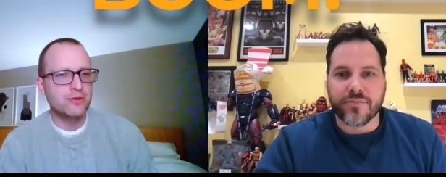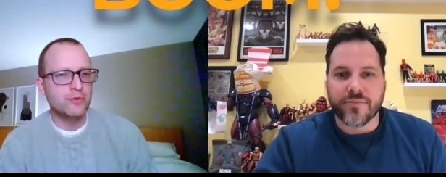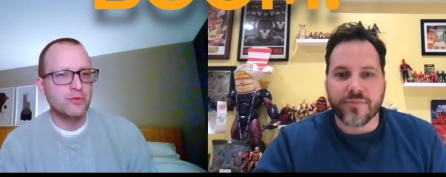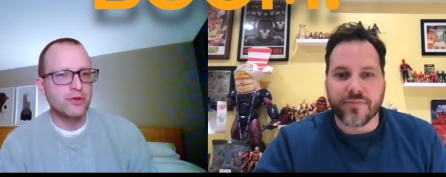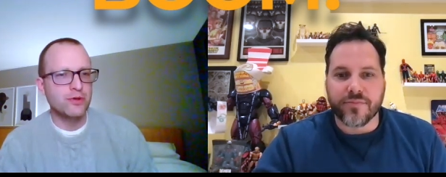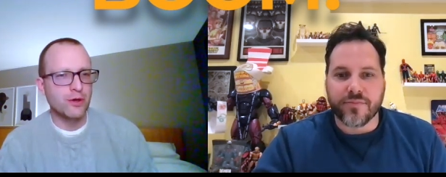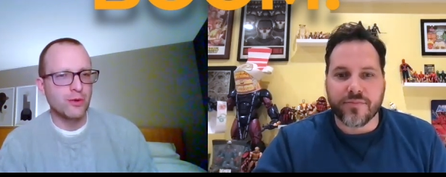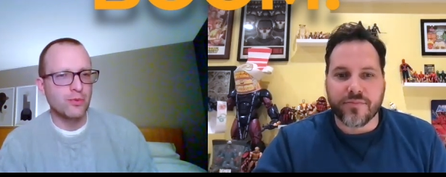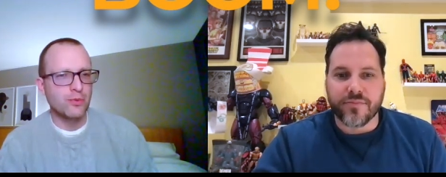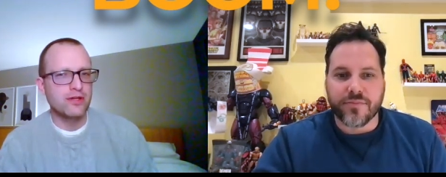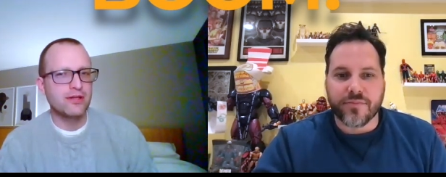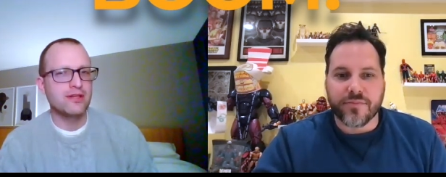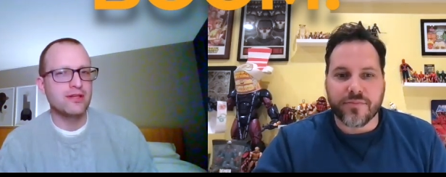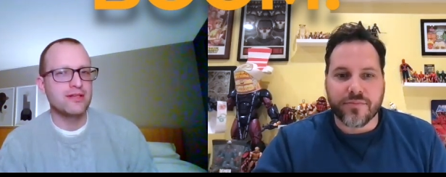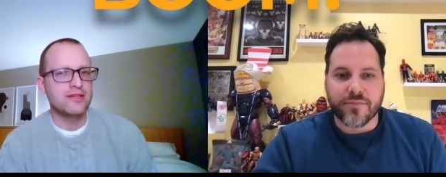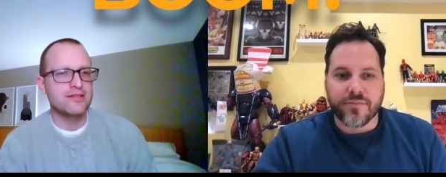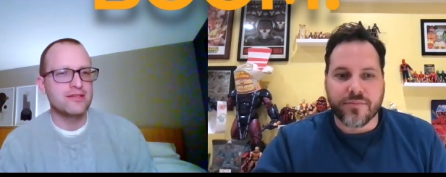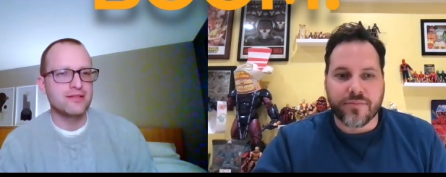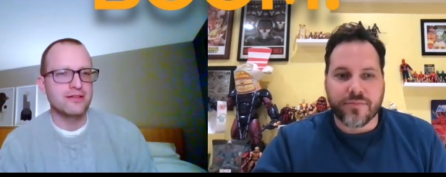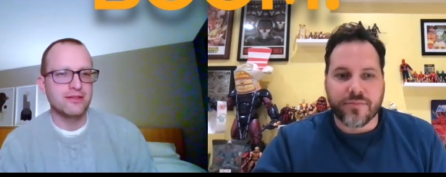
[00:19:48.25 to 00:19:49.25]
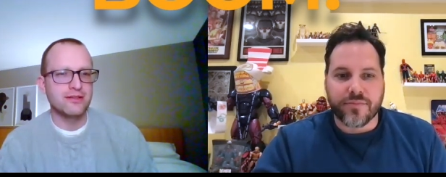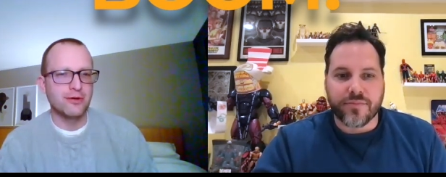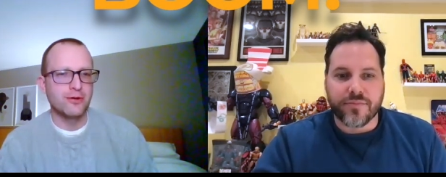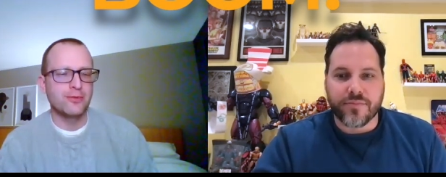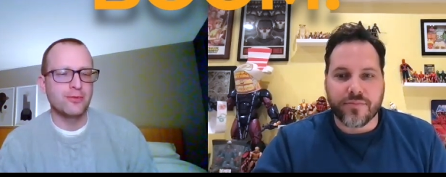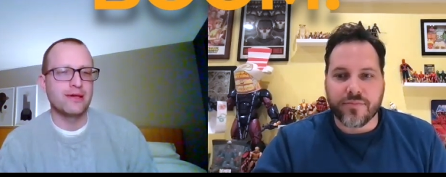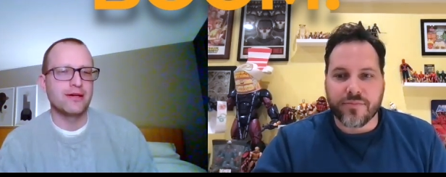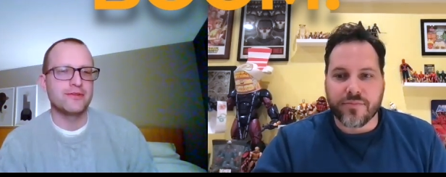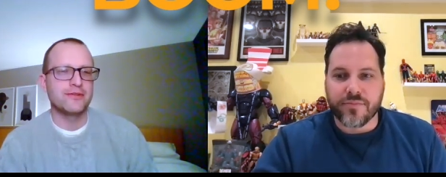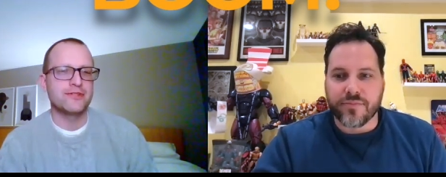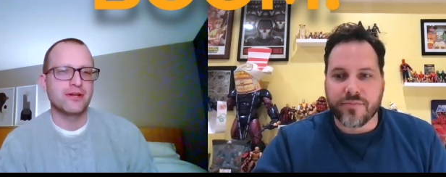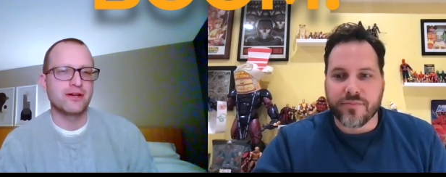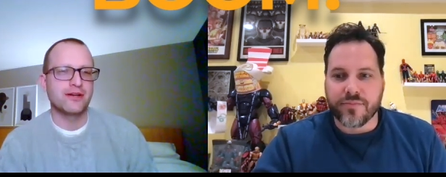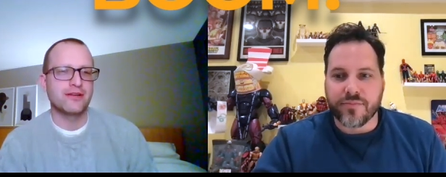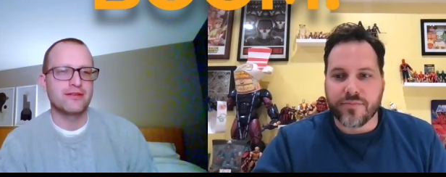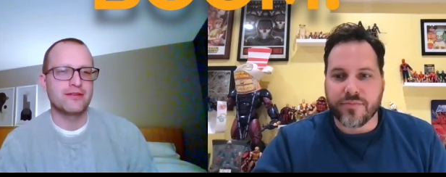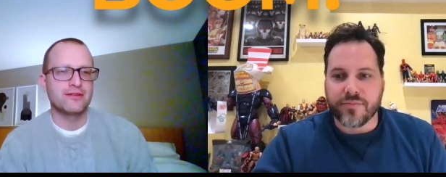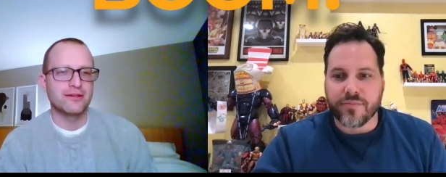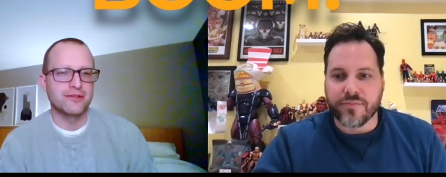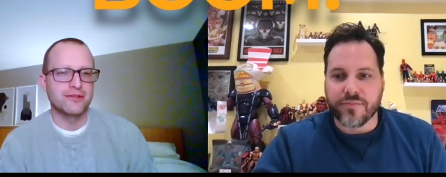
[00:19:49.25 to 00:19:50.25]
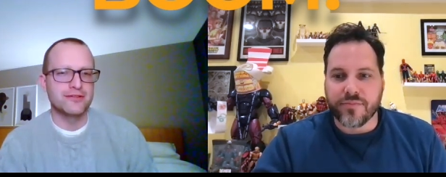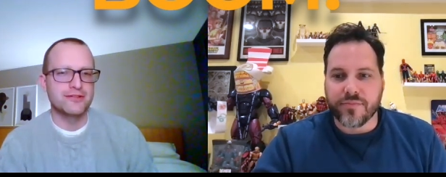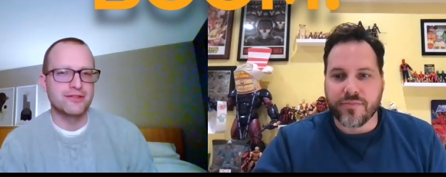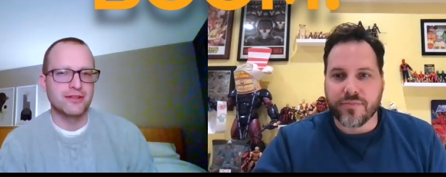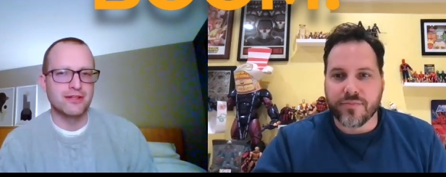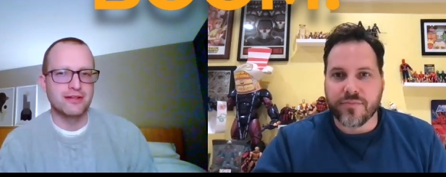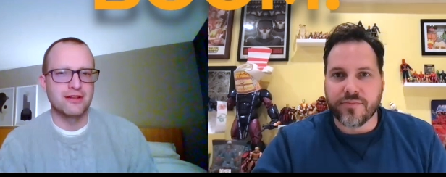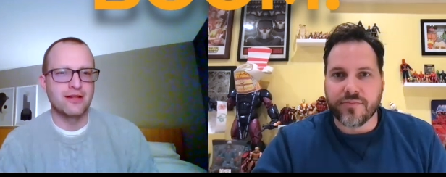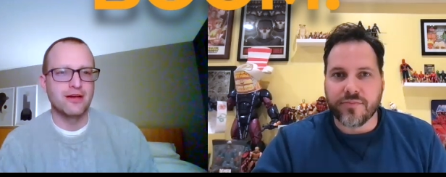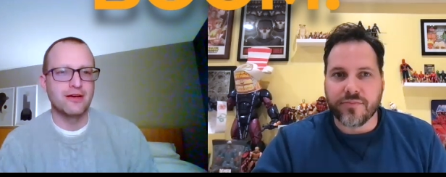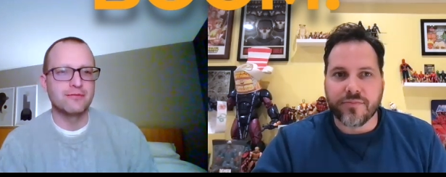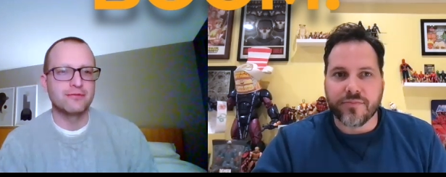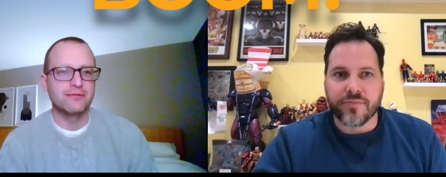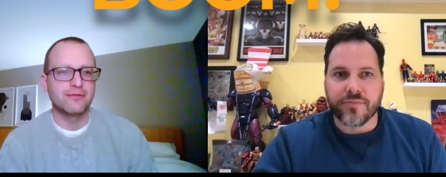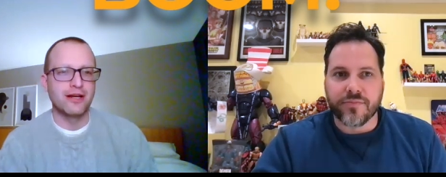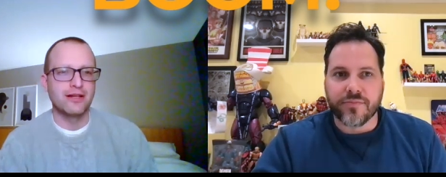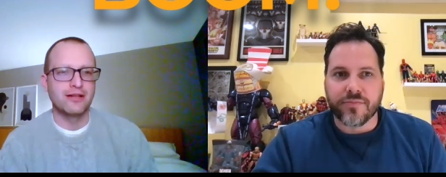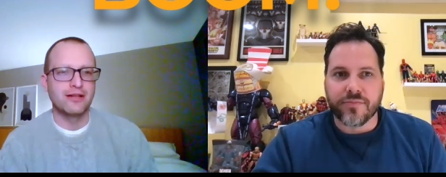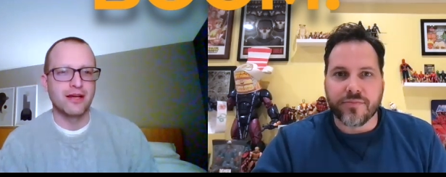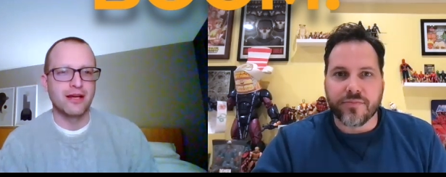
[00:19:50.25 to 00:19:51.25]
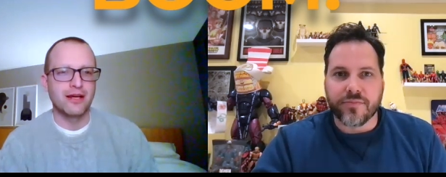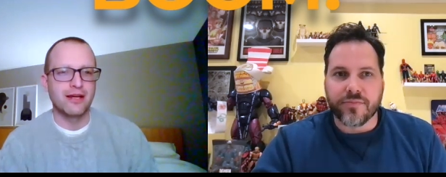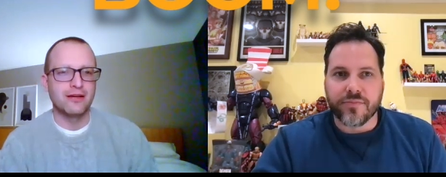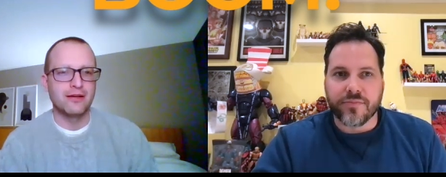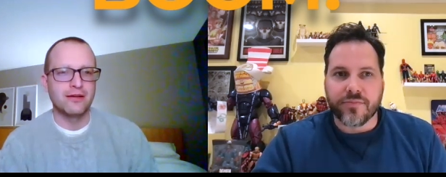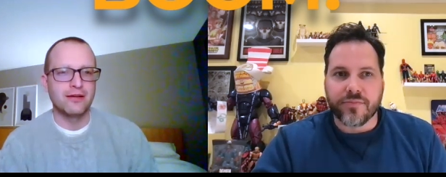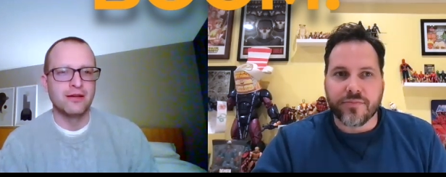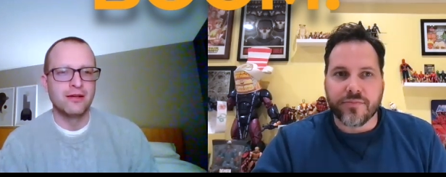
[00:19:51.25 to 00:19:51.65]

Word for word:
Speaker 1: who know what it is and know about Jonathan Larson and love Rent and